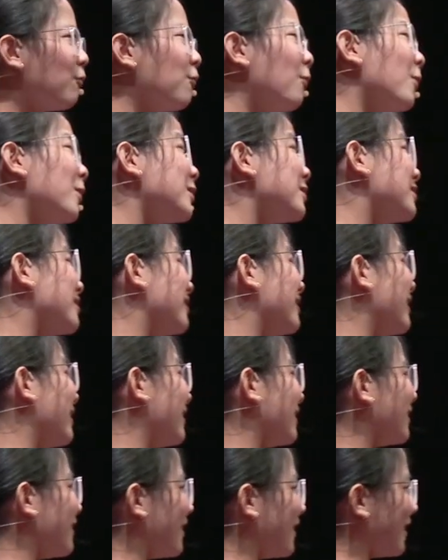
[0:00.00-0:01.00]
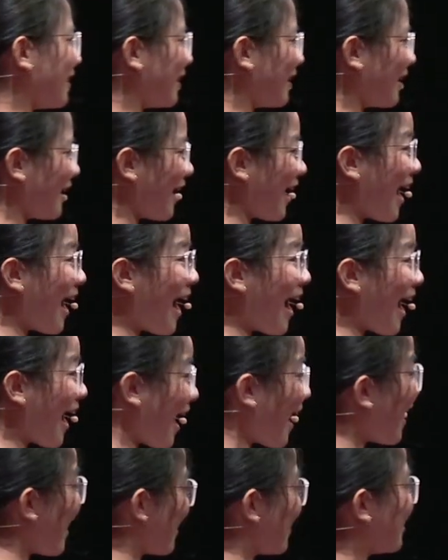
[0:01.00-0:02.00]
fortunately,
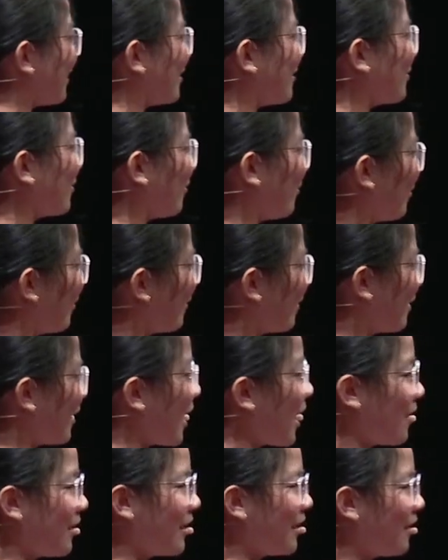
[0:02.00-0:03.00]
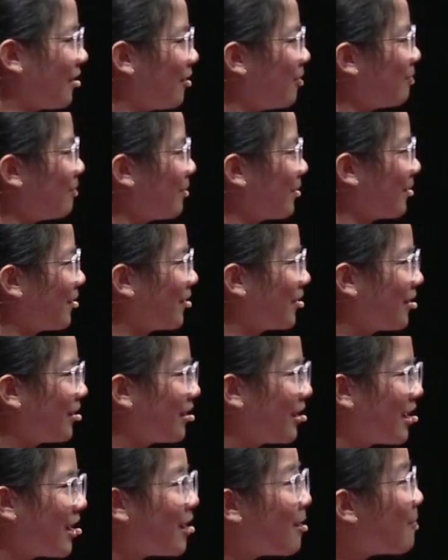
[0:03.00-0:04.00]
I knew how to help.
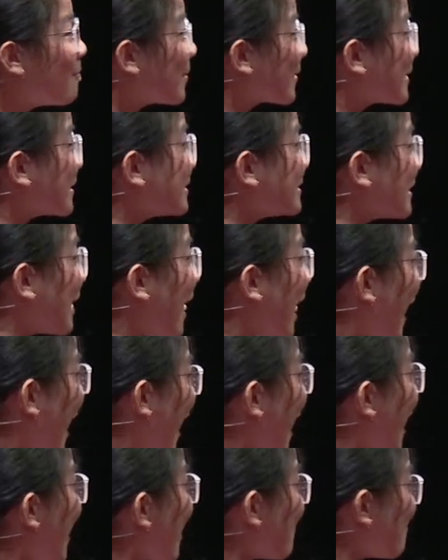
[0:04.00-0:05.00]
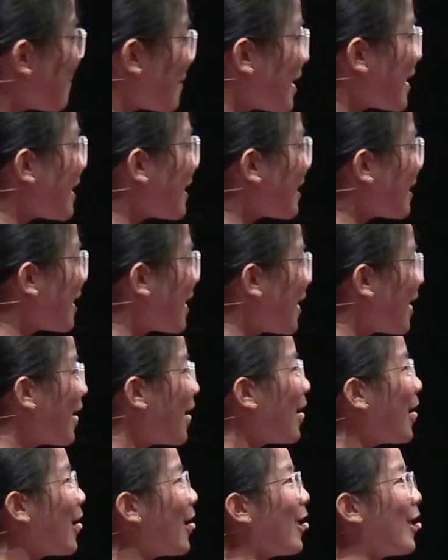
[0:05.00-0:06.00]
Because I met
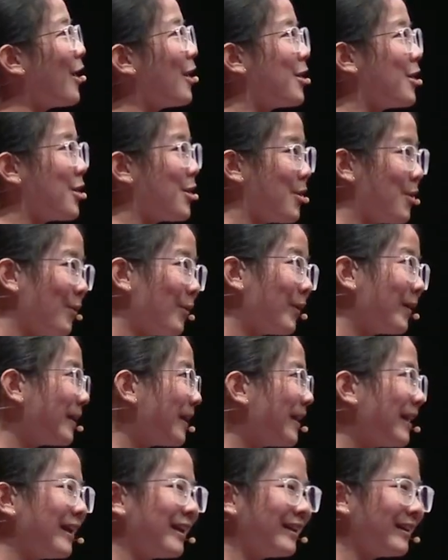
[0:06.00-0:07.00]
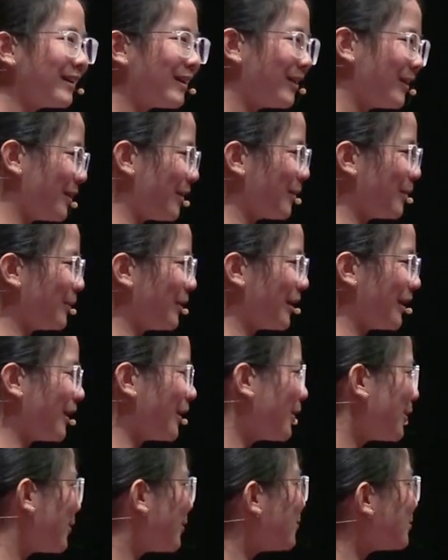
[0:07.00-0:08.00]
annoying Chloe,
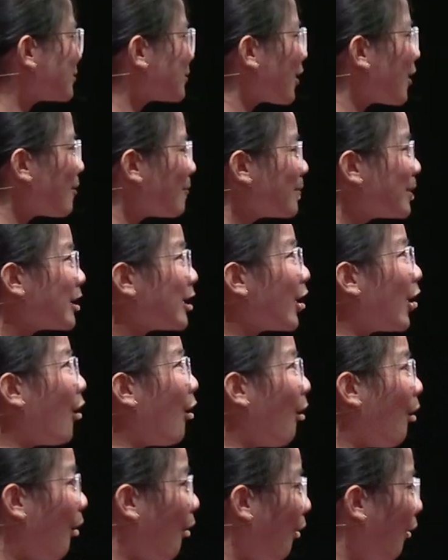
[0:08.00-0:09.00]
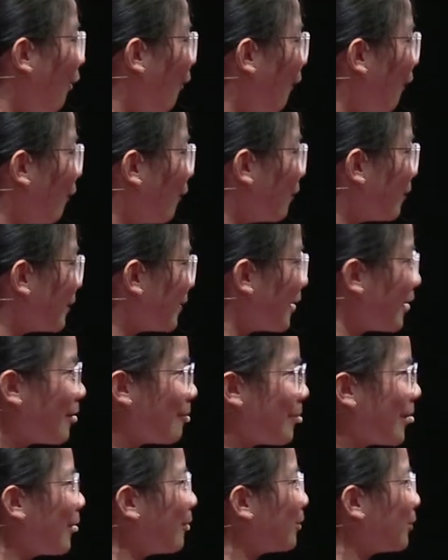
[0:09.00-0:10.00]
who taught me all
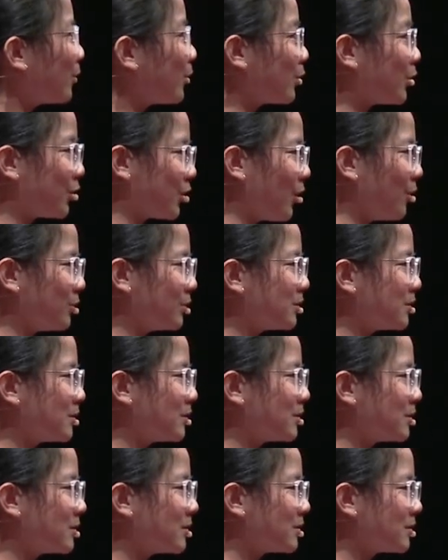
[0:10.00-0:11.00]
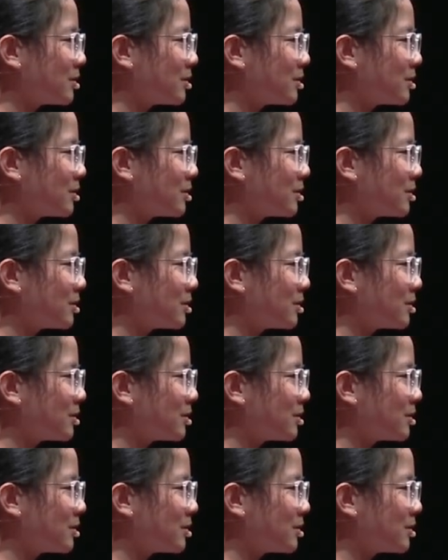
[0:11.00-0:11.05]
about ghosts.